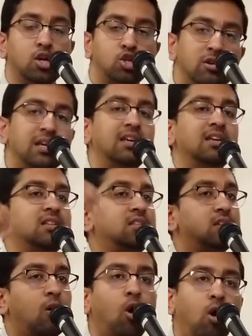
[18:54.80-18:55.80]
trees,
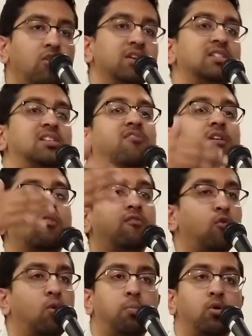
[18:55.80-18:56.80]
to all these different
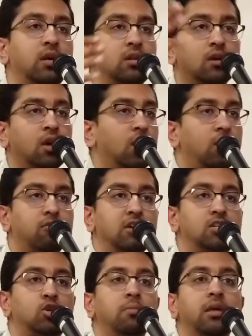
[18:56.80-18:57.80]

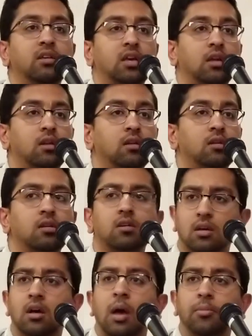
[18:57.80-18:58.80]
4.32 million,
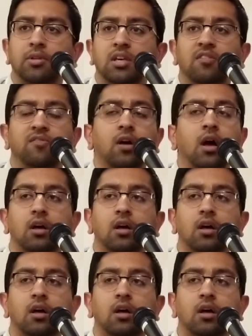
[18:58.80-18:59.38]
I believe,